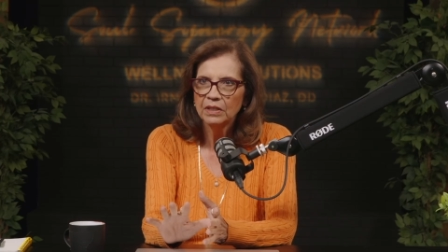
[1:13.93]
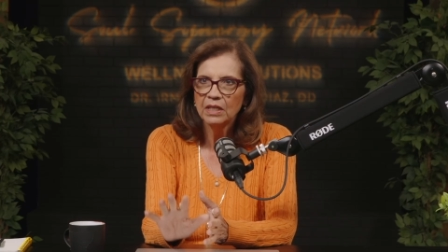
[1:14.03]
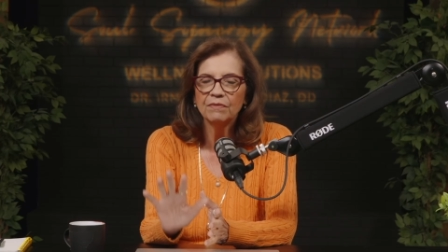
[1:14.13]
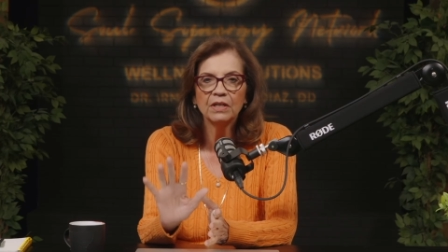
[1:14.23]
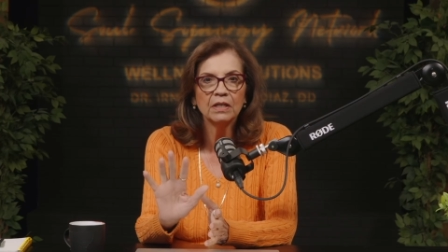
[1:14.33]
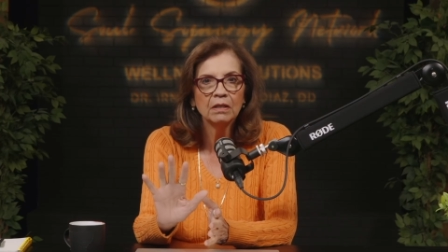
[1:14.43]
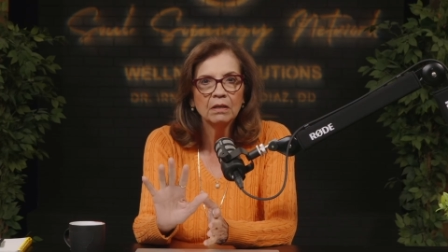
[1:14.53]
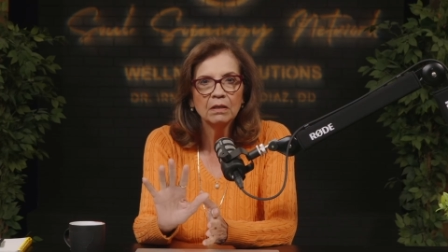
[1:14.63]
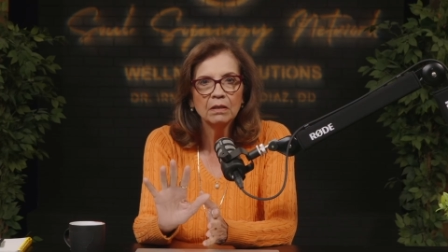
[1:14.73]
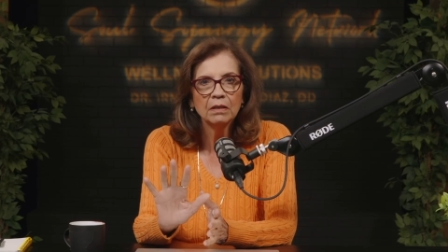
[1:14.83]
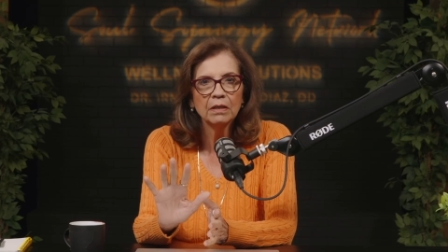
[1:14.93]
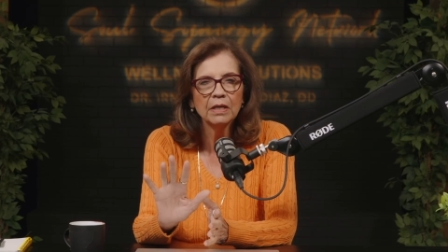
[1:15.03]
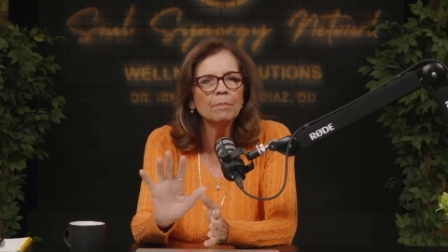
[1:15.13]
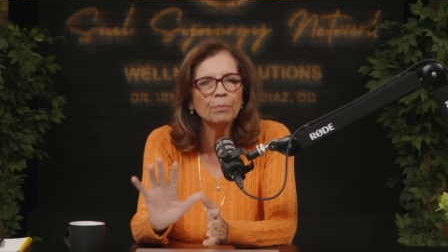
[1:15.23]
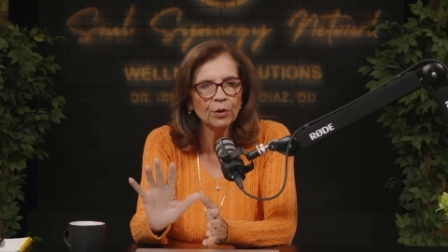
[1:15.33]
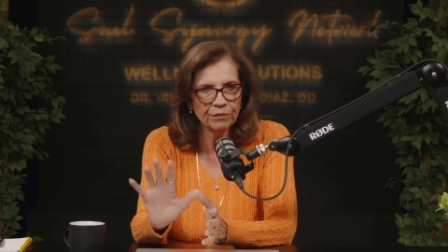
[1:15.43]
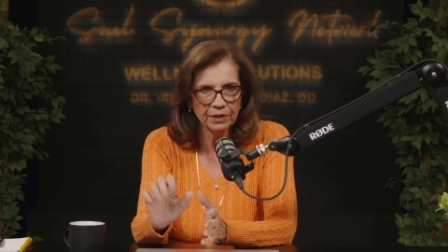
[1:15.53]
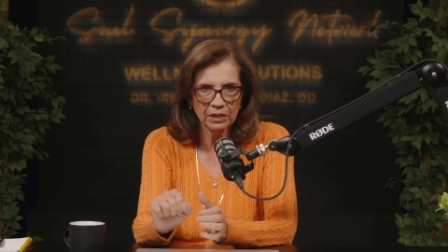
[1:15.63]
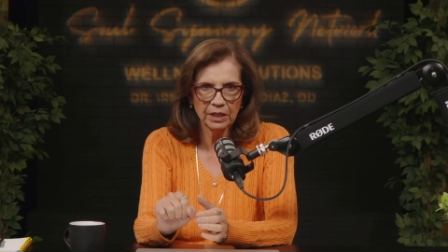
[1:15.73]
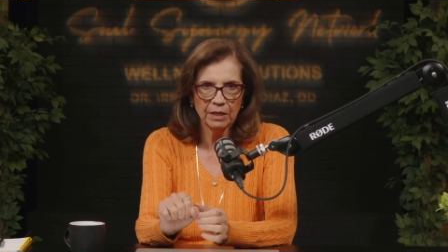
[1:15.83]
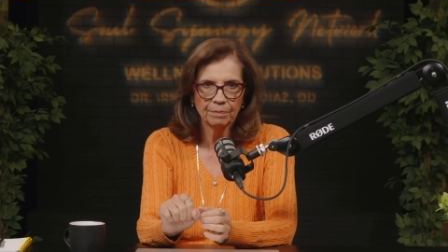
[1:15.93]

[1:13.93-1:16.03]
even imperfectly.